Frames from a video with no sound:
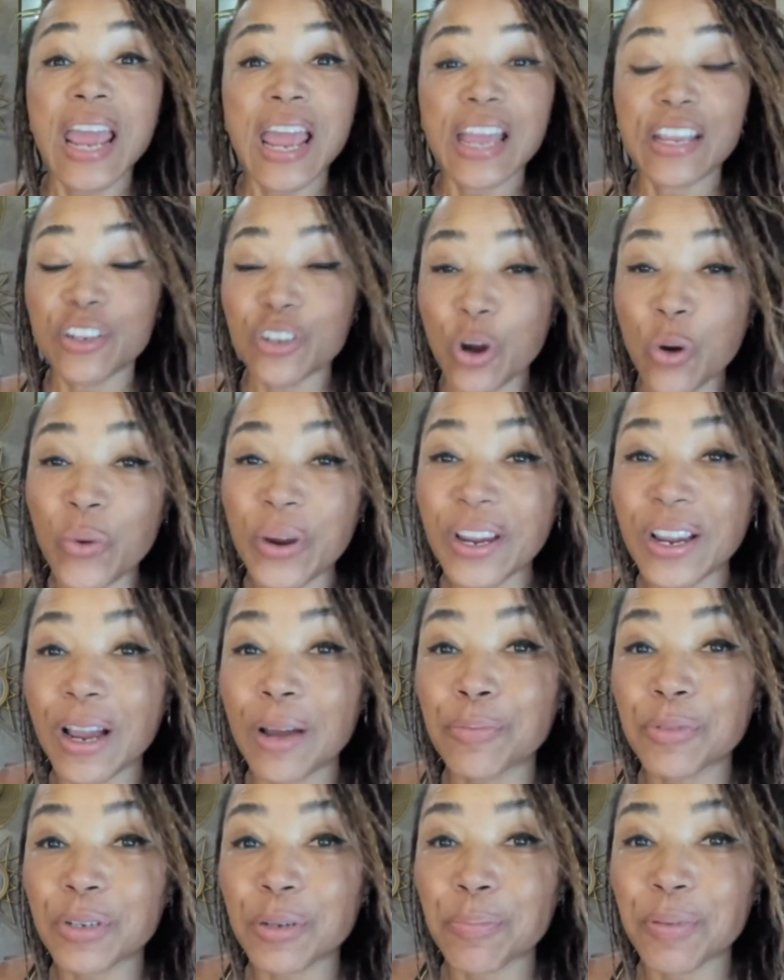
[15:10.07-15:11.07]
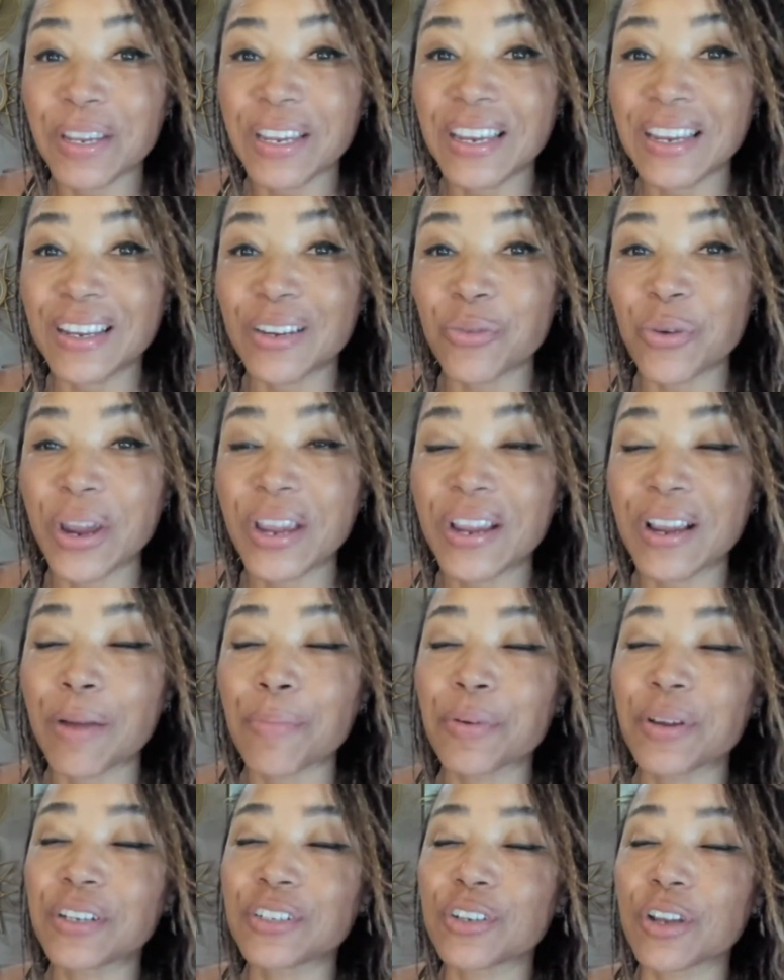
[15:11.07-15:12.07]
And you don't wake up to pee, you wake
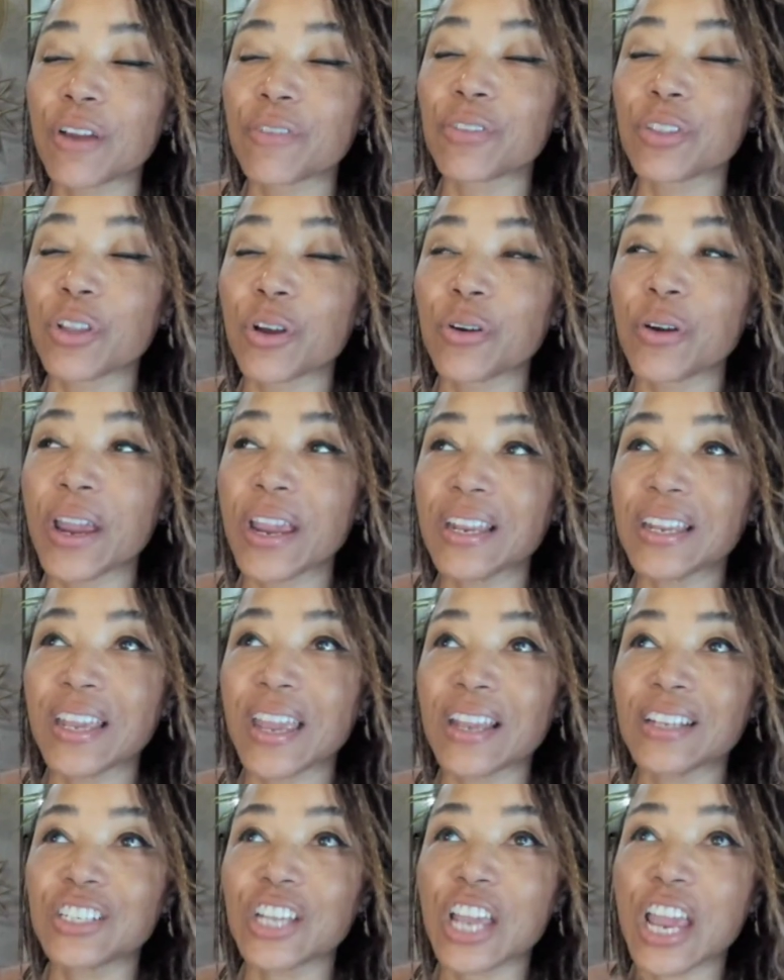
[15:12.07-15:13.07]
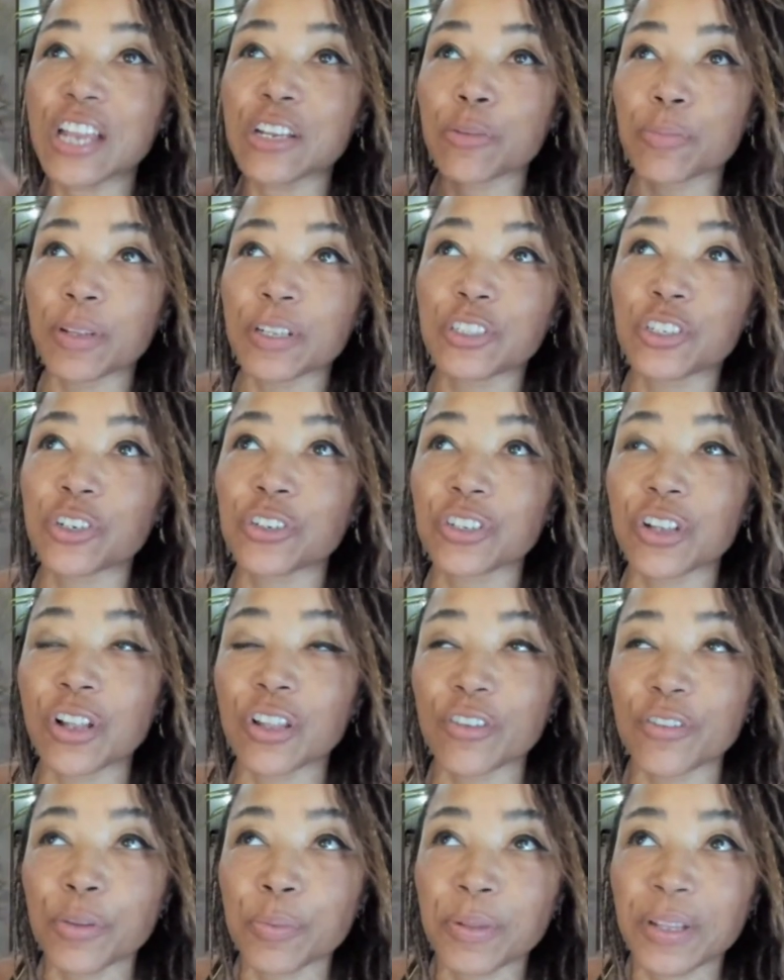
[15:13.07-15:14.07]
up because you have low ADH and your blood sugar's
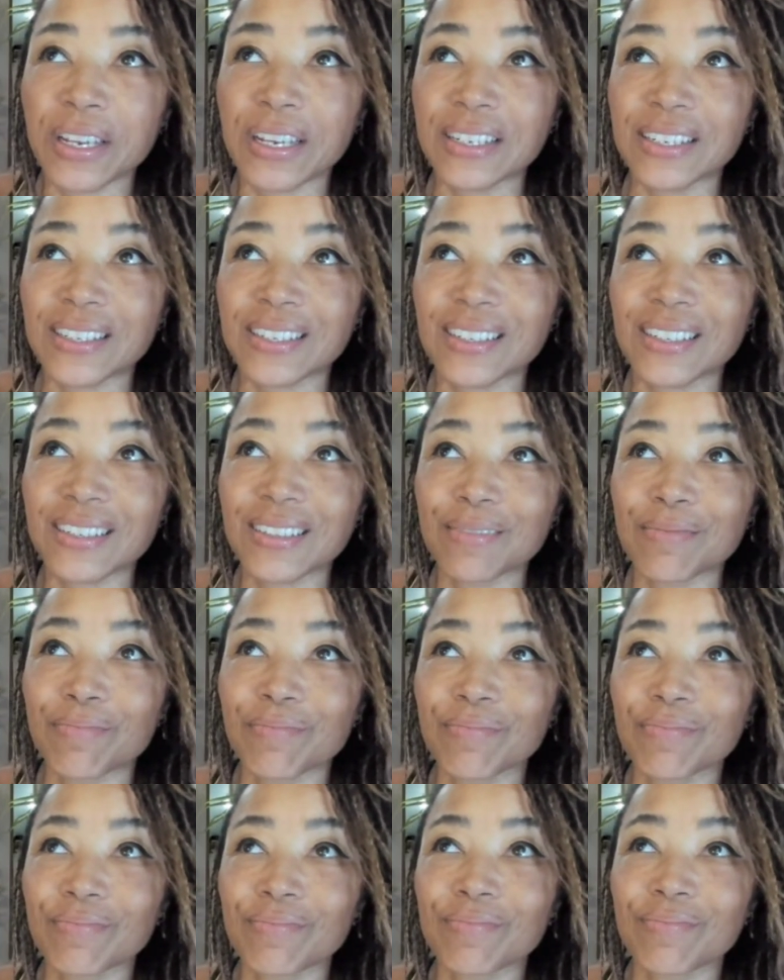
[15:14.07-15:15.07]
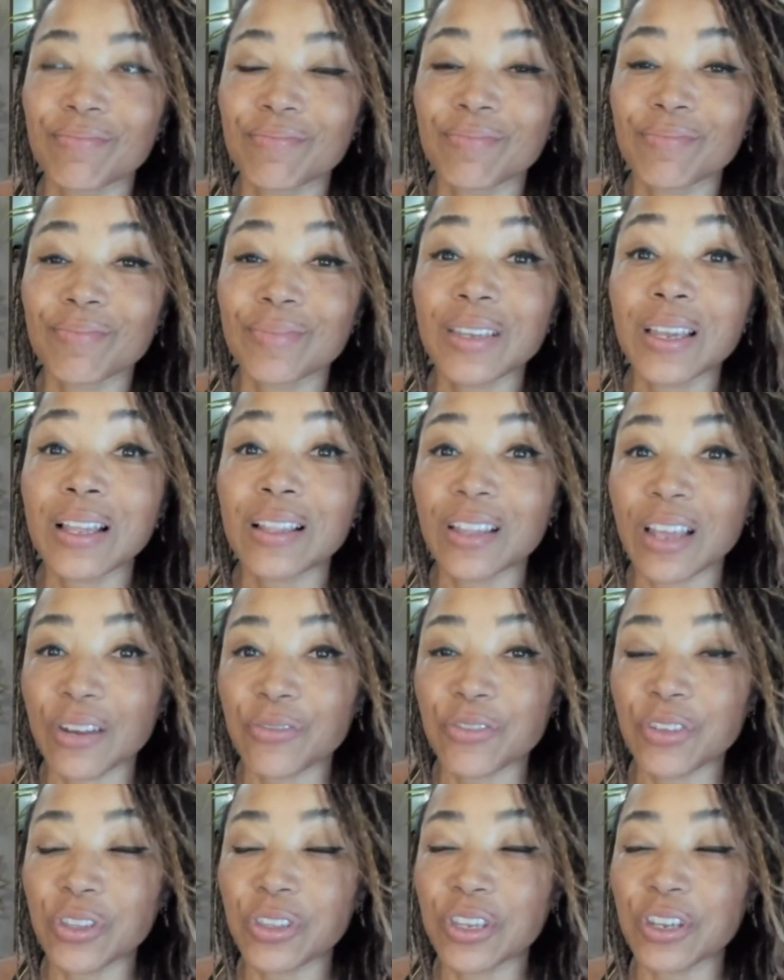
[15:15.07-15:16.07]
all over the place. A
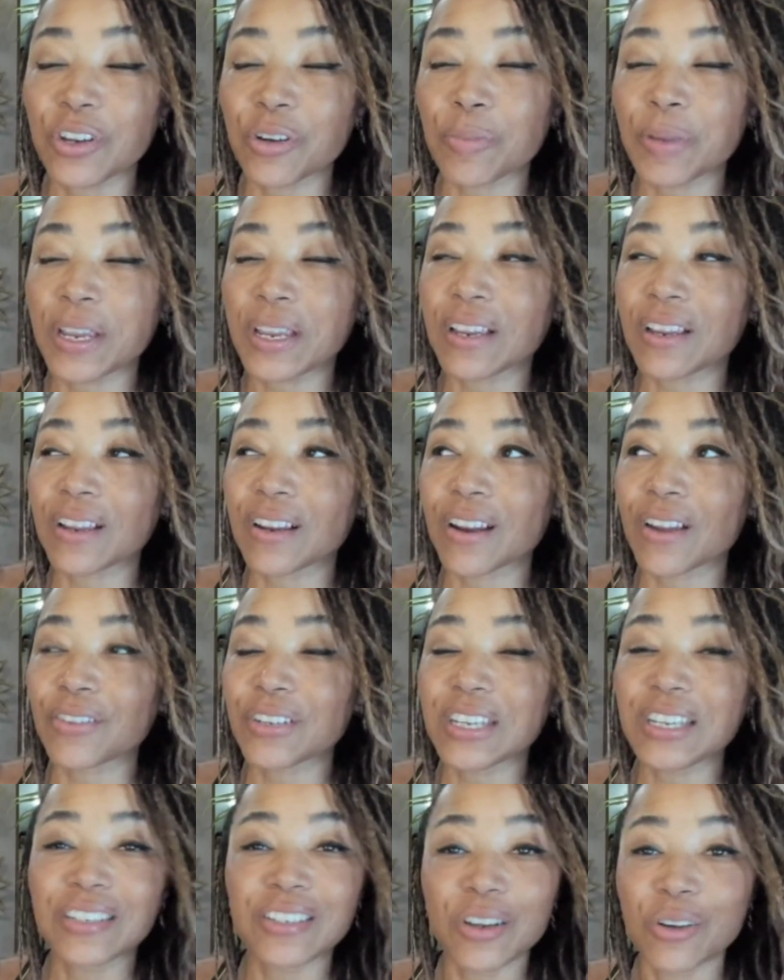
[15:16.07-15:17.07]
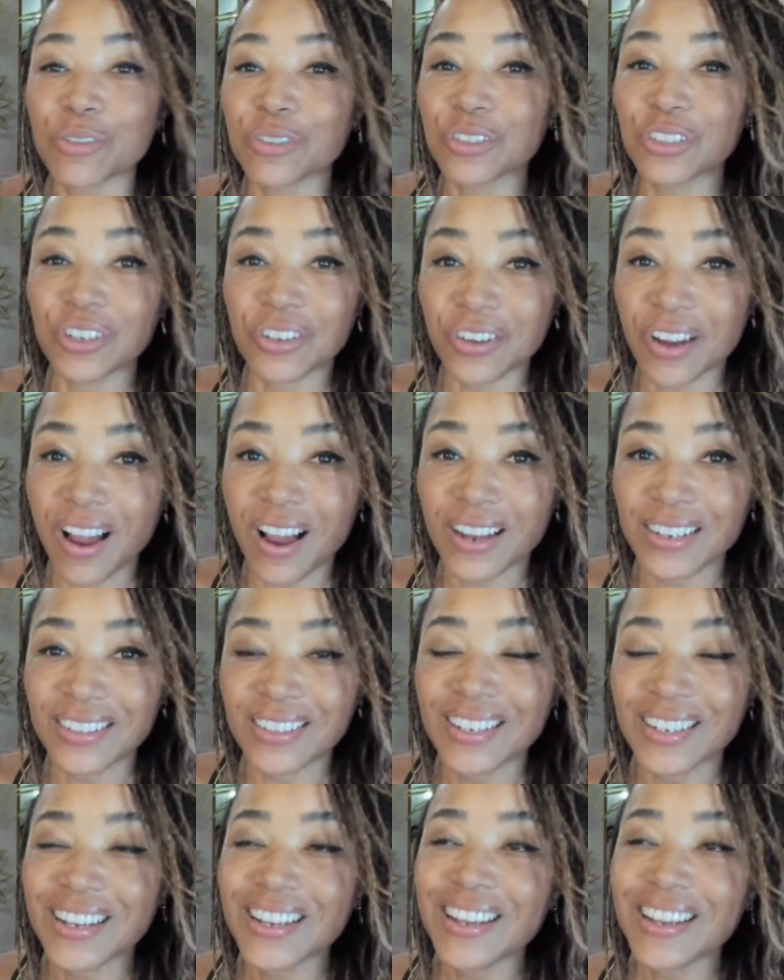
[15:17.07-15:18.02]
lot of you think you're making enough ketones, you're not.